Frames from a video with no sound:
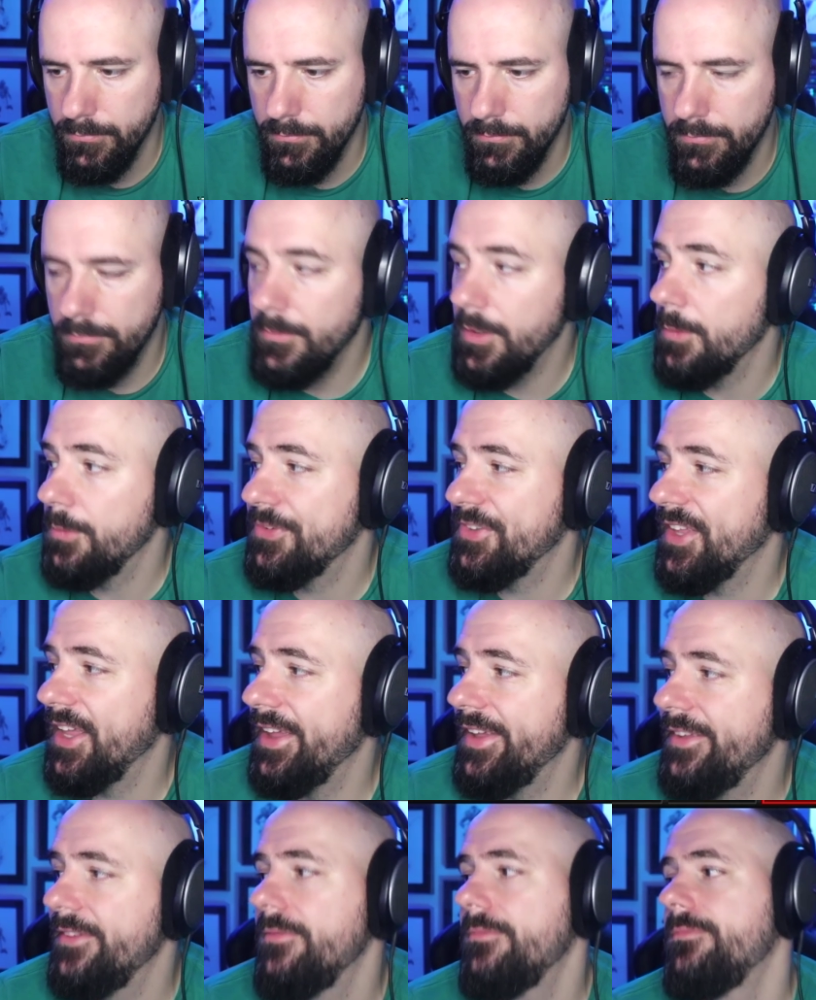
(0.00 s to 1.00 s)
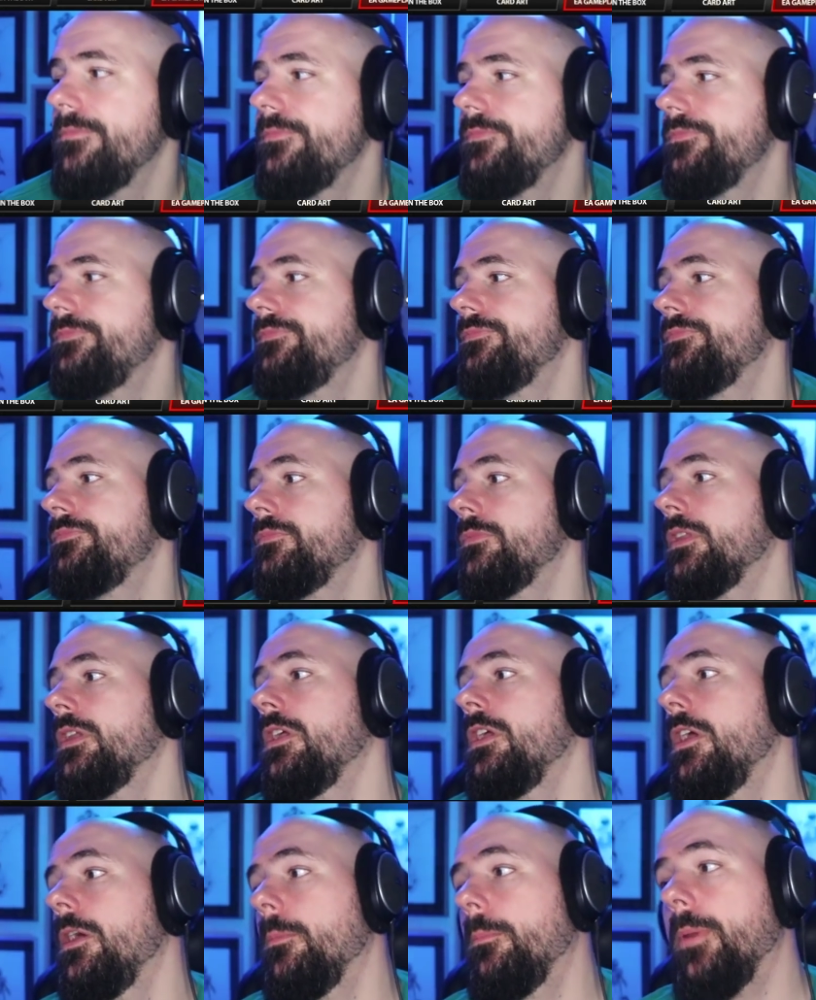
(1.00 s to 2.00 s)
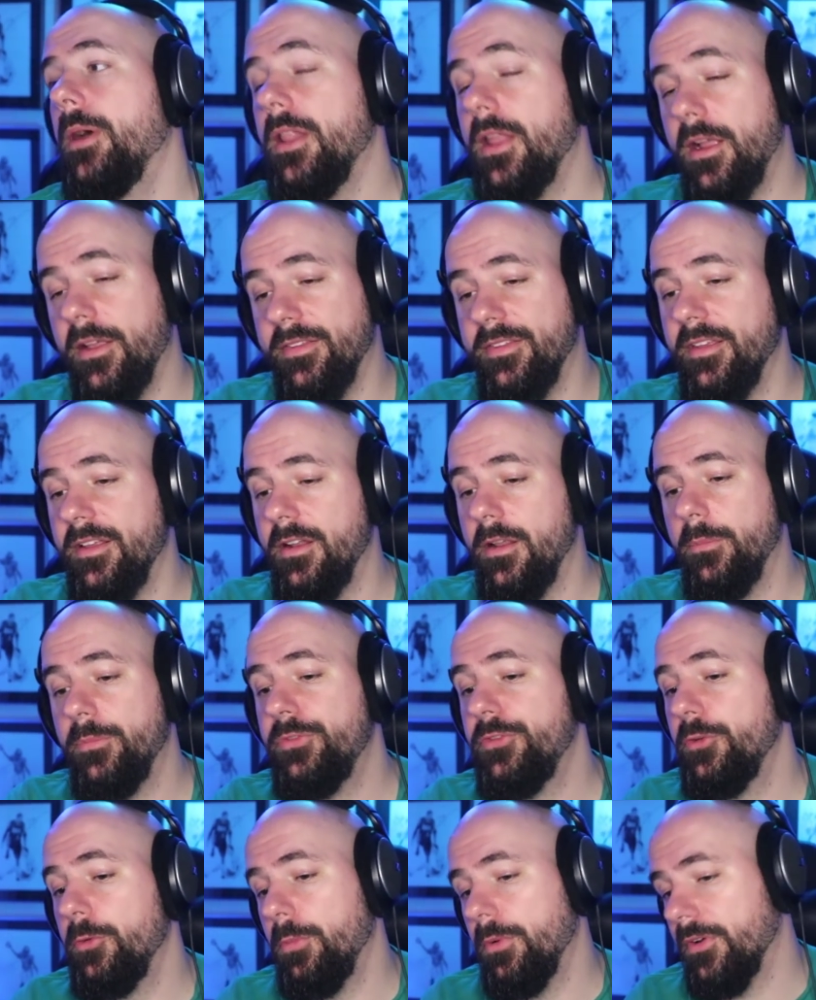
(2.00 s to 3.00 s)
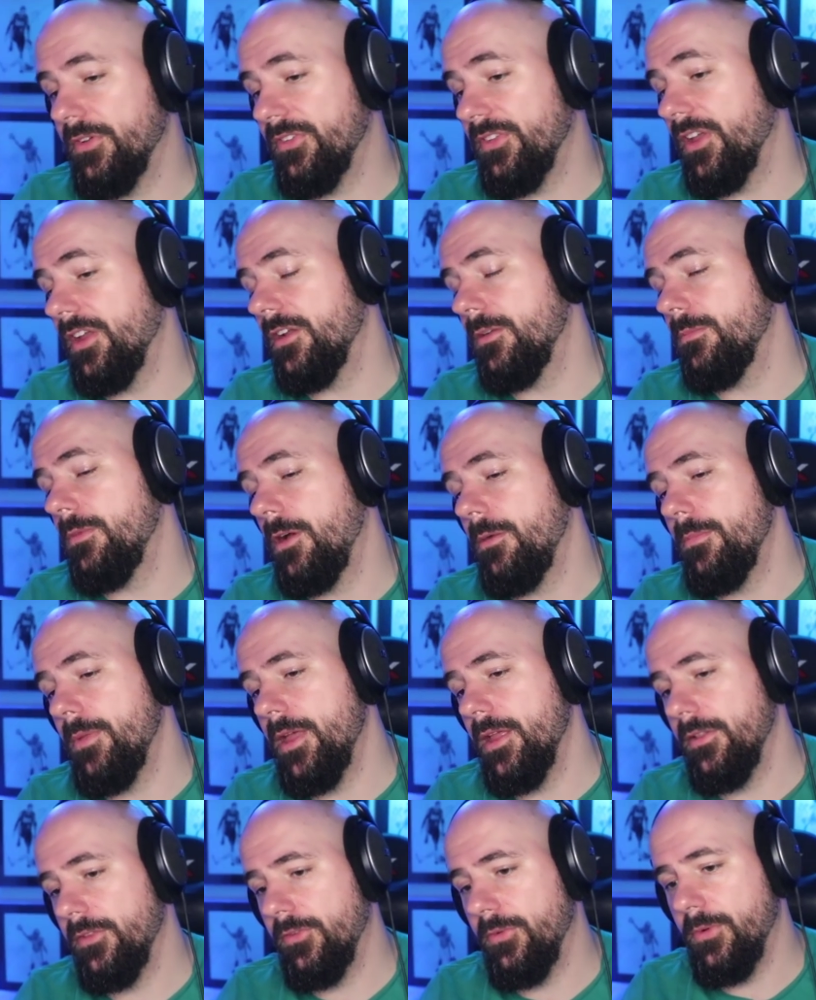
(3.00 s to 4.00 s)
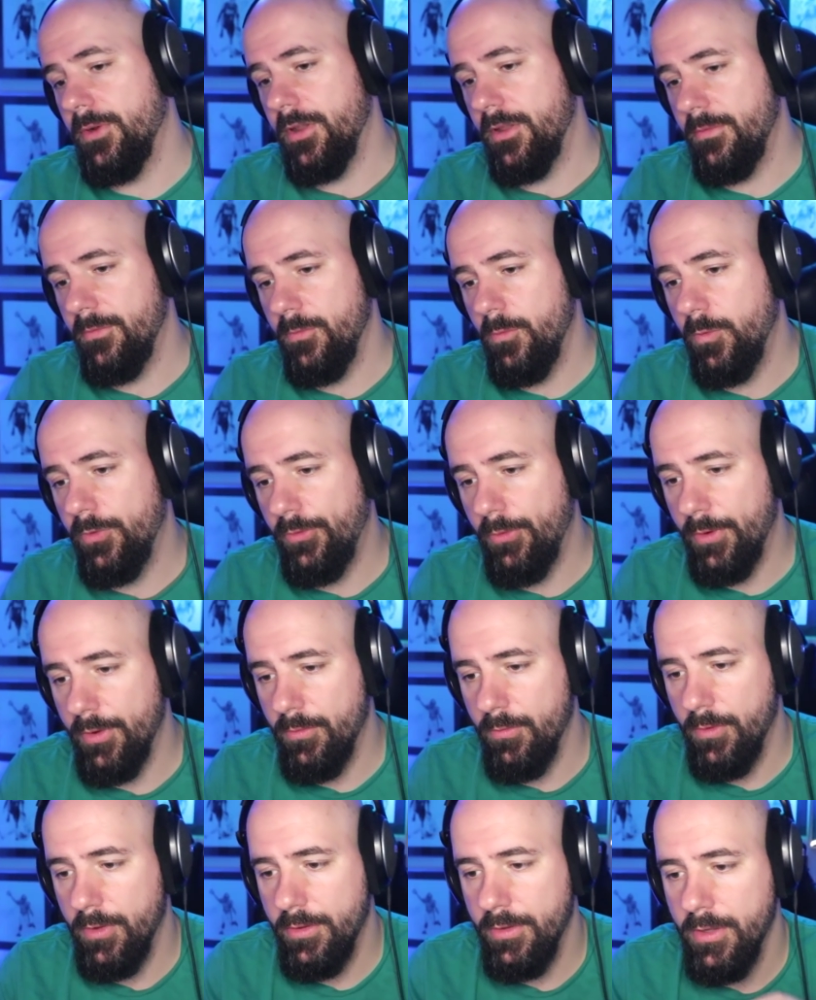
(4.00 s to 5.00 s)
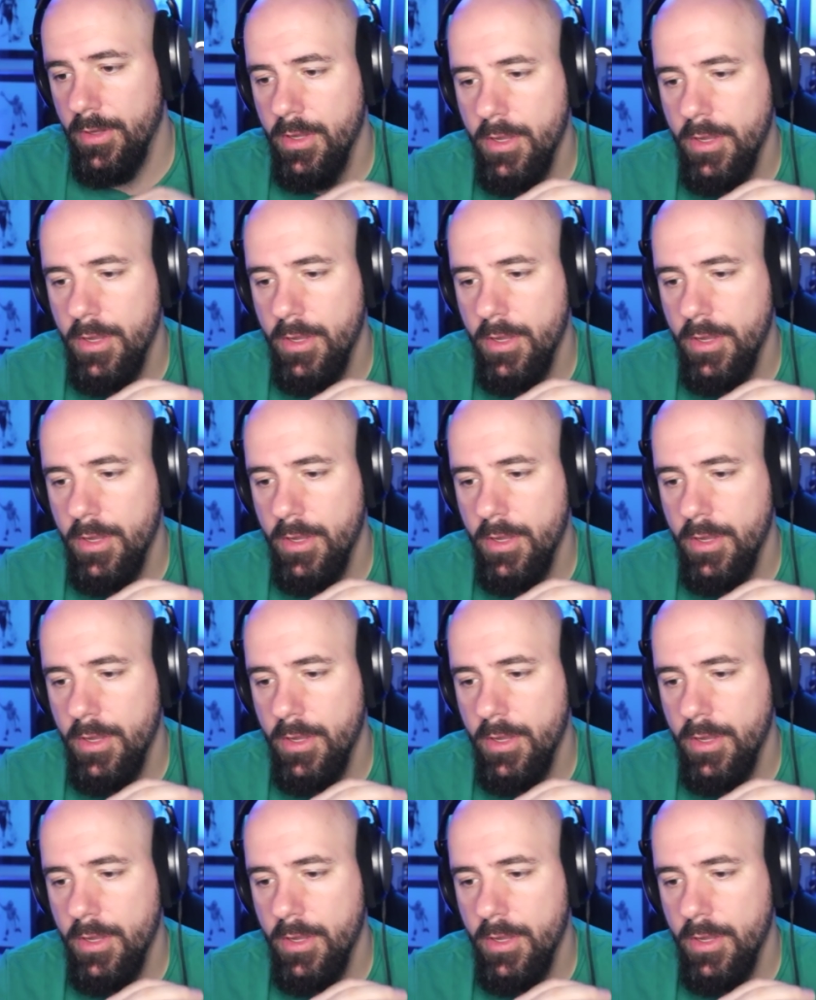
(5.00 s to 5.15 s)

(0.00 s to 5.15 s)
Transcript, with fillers: You know what I'm saying? But like I said, I'm super excited about man 20, 21.